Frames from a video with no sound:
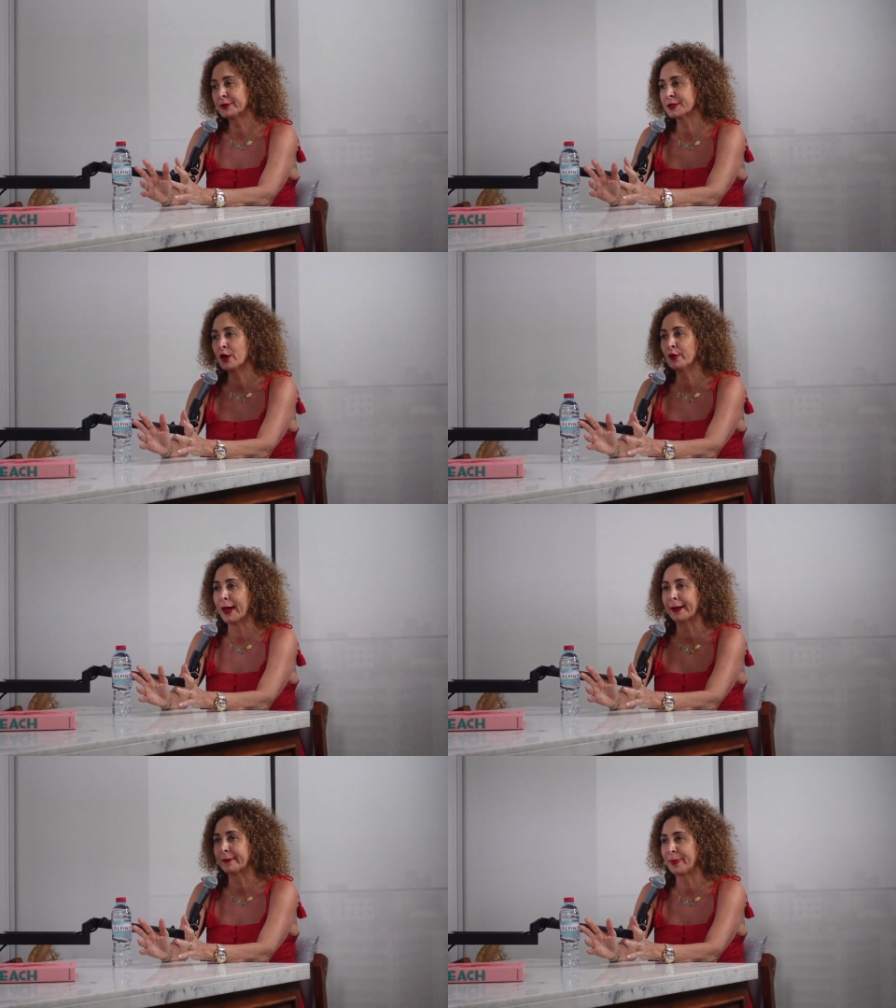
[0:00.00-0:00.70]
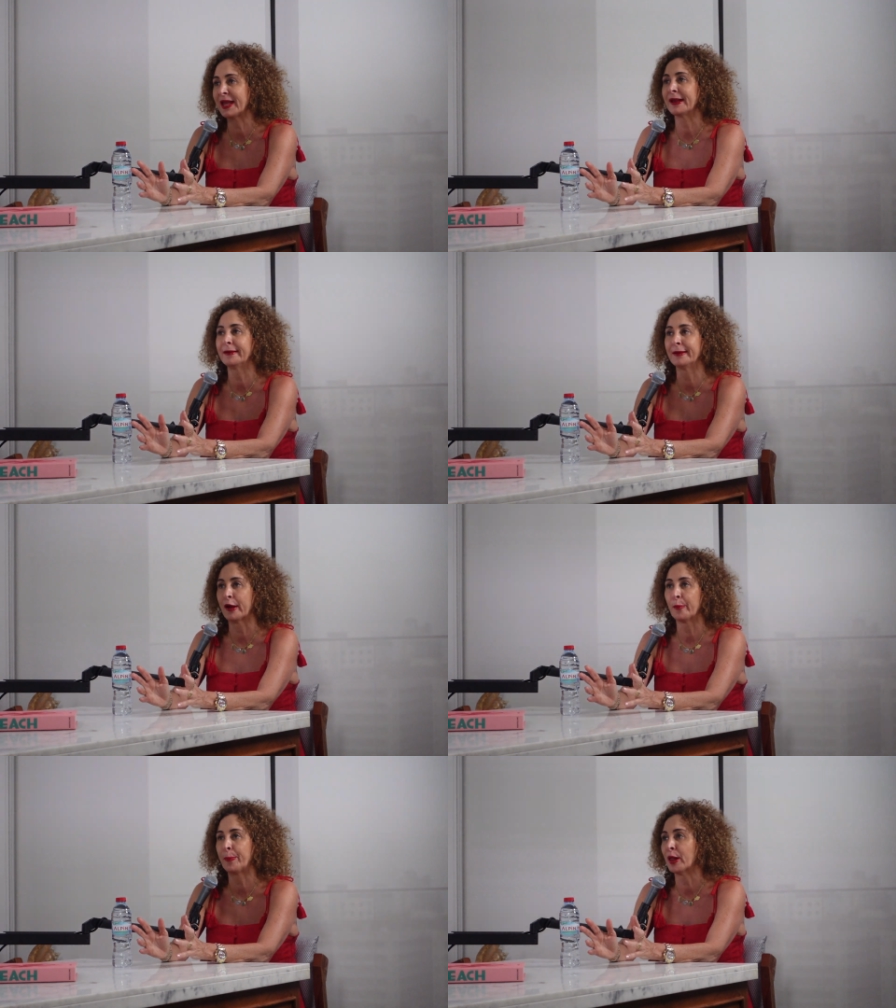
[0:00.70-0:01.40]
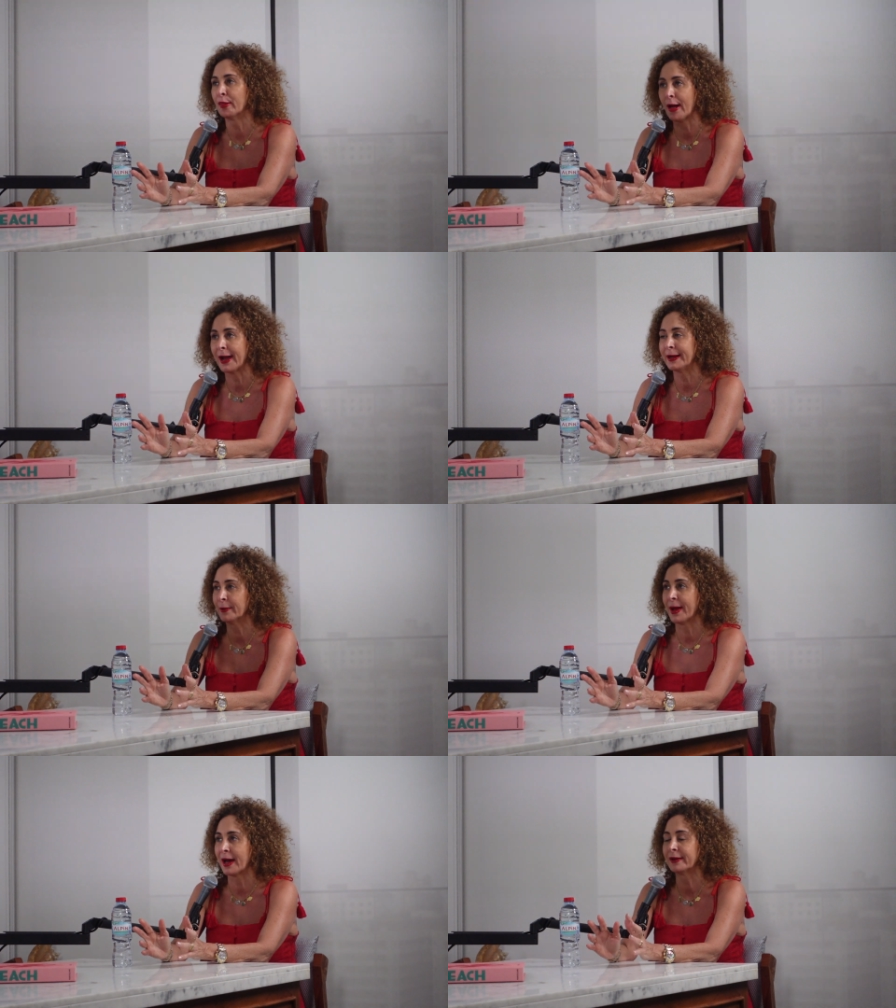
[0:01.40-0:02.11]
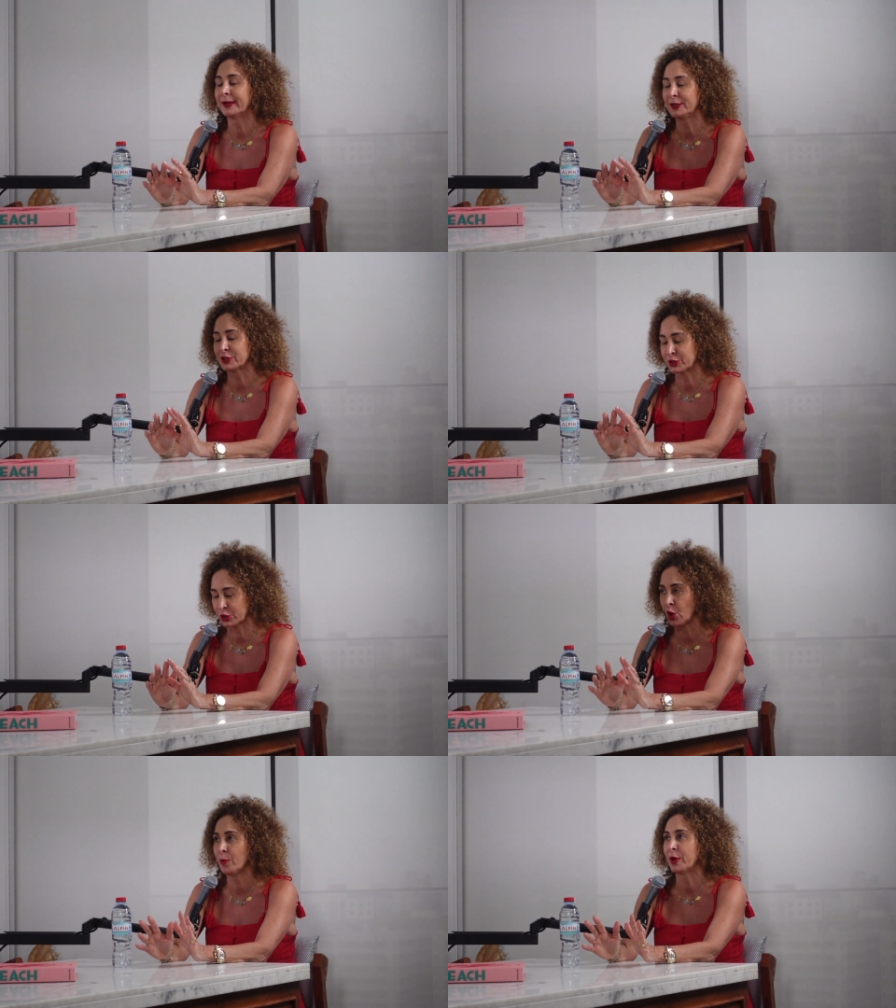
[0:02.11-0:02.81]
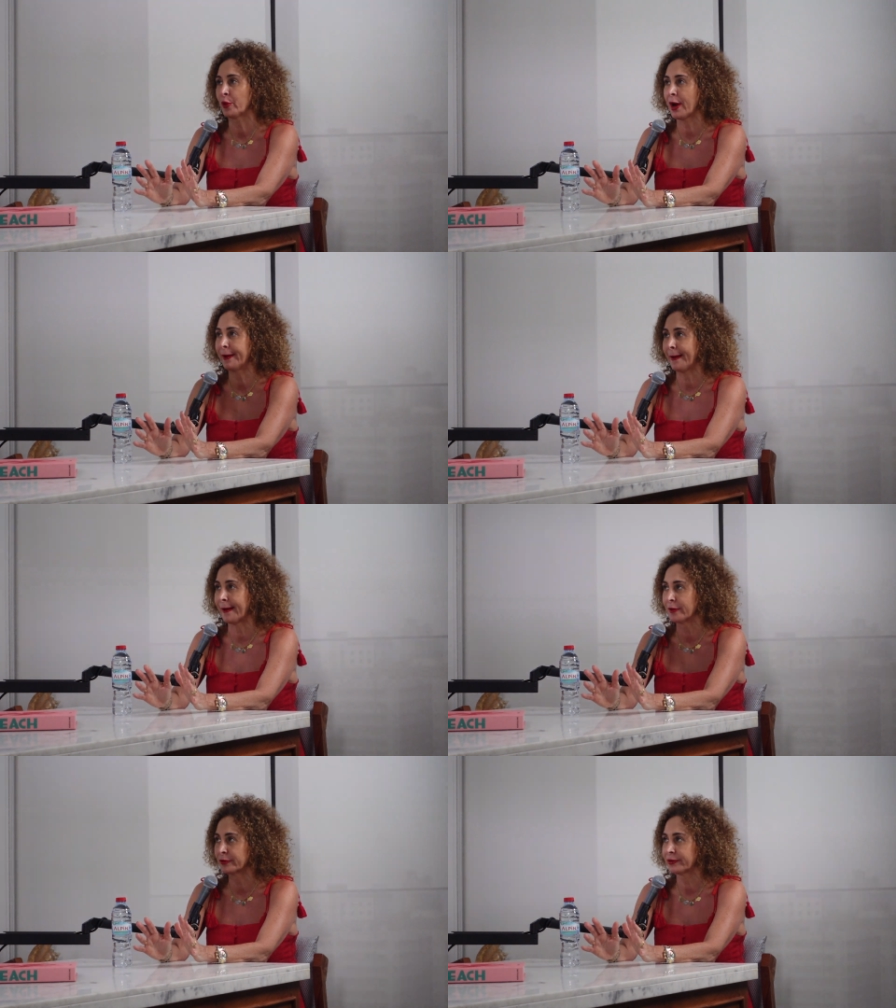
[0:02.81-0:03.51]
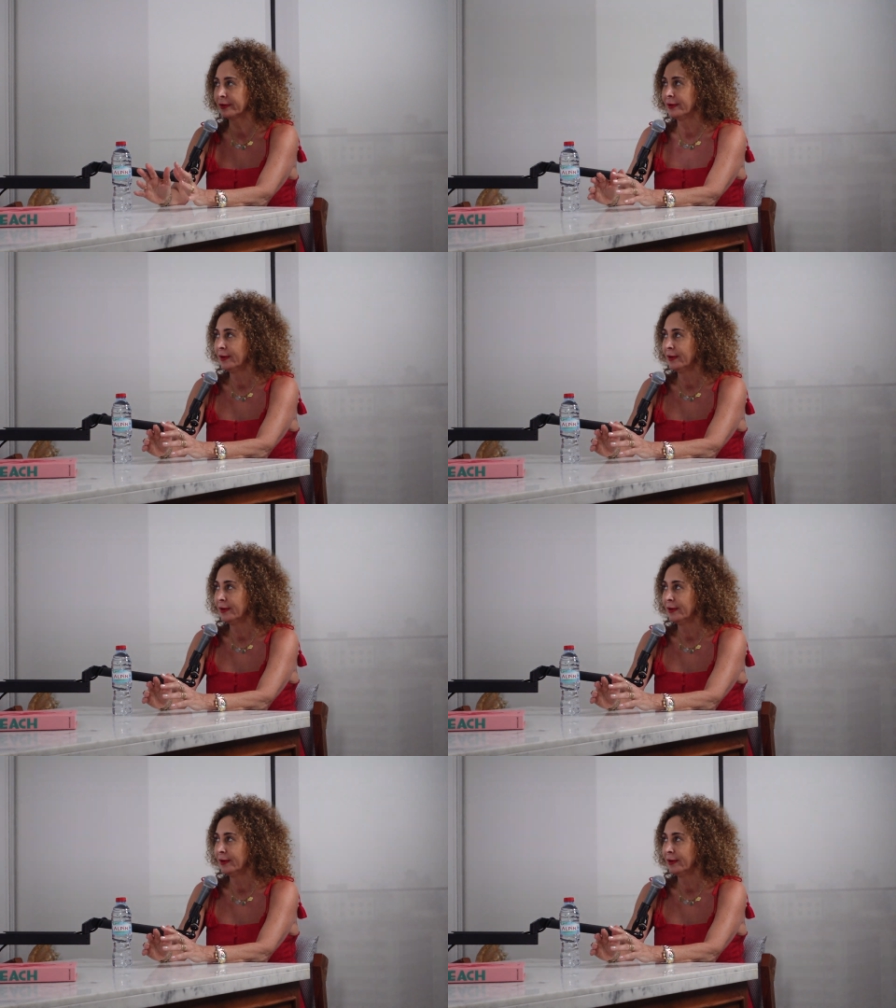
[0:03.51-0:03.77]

There's no like being, you know, polite about it. He just told me right out.